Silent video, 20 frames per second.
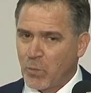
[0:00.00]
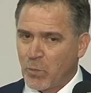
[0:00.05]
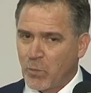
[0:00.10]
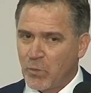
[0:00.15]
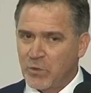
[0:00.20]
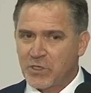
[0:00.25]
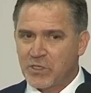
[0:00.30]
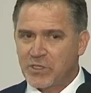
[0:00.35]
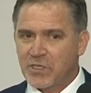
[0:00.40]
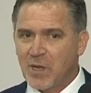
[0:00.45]

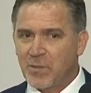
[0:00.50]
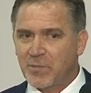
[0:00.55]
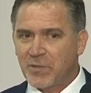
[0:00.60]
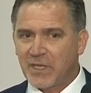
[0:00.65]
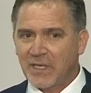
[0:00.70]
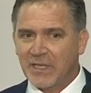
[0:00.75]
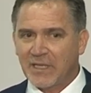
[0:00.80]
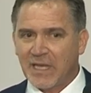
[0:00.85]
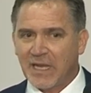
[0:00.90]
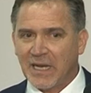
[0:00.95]
which is
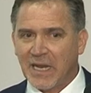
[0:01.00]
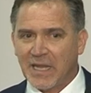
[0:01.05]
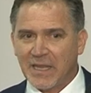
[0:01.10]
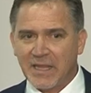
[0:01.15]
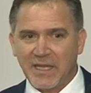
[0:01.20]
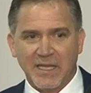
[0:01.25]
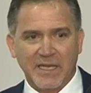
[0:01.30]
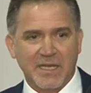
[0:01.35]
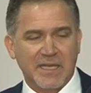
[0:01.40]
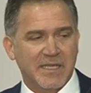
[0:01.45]
something that I
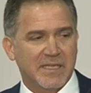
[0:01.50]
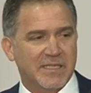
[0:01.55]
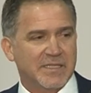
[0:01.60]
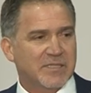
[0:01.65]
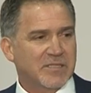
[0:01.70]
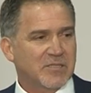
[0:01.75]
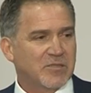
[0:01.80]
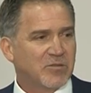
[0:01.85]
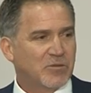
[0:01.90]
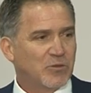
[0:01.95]
think
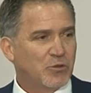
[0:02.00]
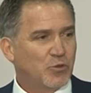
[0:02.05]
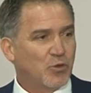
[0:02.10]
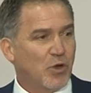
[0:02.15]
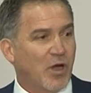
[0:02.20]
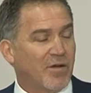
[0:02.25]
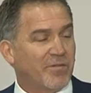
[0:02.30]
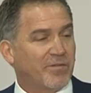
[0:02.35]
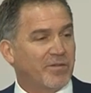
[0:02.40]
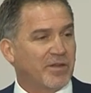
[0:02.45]
is too
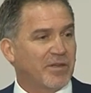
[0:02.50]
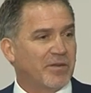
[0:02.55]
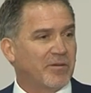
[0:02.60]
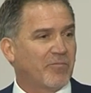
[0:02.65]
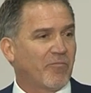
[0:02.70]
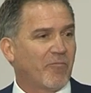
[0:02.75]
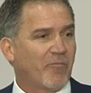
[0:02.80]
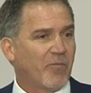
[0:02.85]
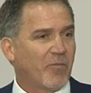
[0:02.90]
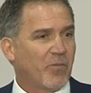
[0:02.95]
often
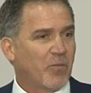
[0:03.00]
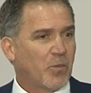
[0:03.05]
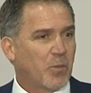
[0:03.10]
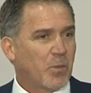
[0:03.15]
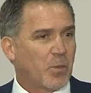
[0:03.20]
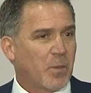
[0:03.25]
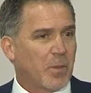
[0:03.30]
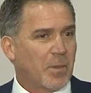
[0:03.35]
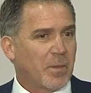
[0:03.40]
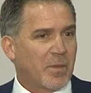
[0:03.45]

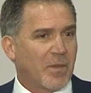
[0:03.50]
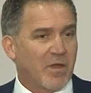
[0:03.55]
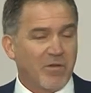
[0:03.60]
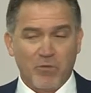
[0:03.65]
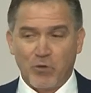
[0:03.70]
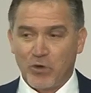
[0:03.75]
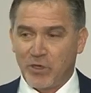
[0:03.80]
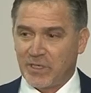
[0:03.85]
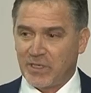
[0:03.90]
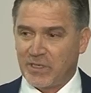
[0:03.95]

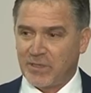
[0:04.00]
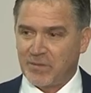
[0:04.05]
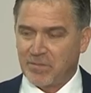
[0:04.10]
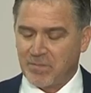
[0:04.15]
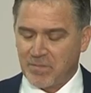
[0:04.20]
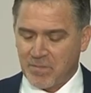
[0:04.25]
avoided.